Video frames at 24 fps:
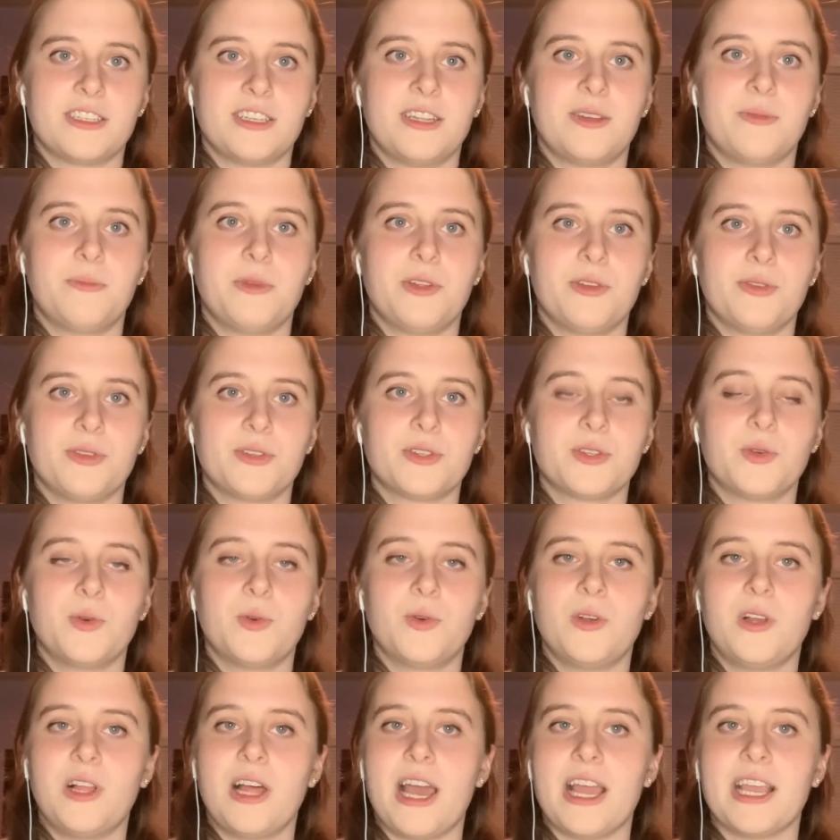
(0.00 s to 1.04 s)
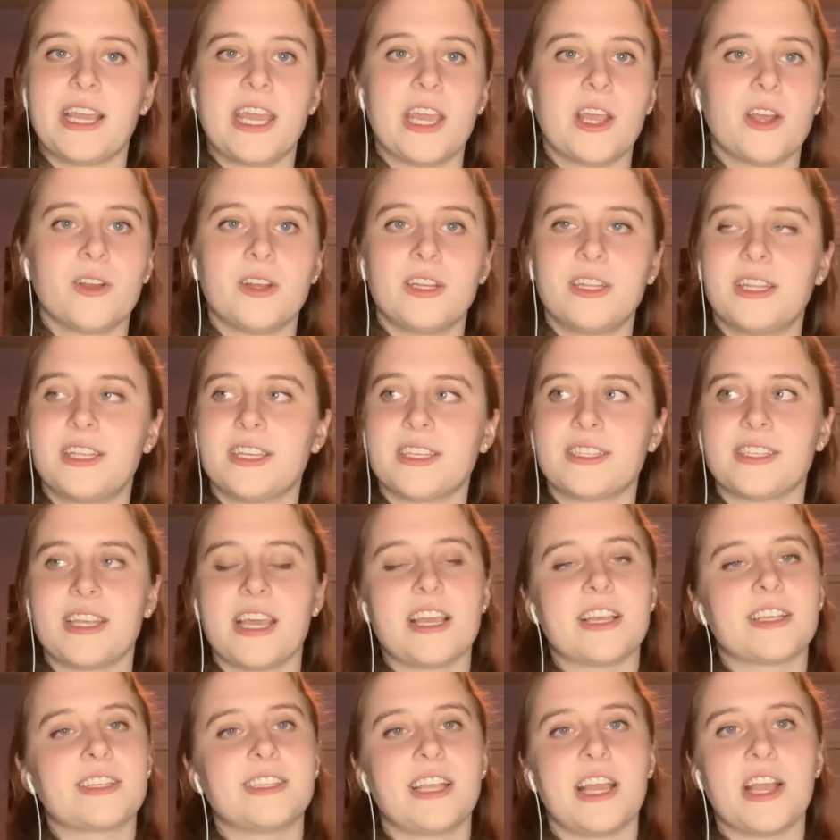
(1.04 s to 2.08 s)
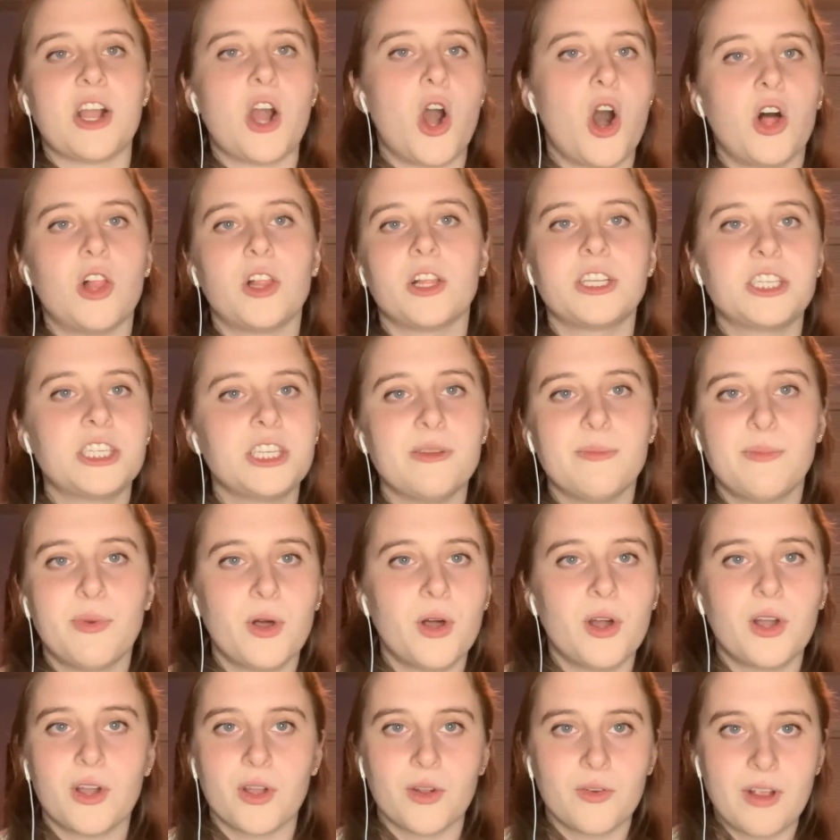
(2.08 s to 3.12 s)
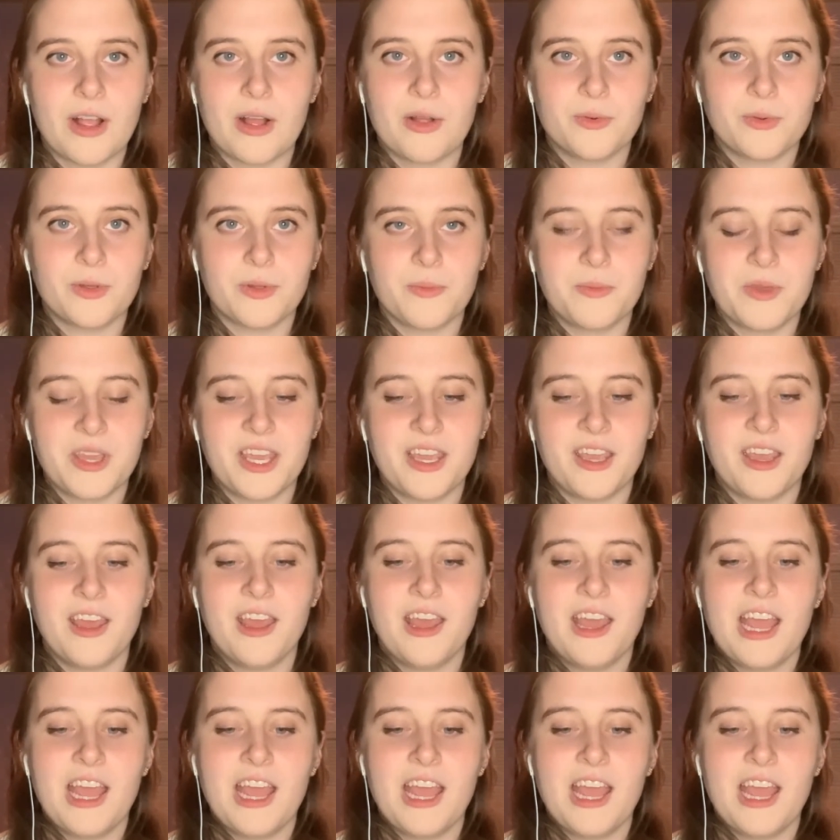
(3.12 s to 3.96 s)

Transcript: In middle school, I carried this like psychology book around with me.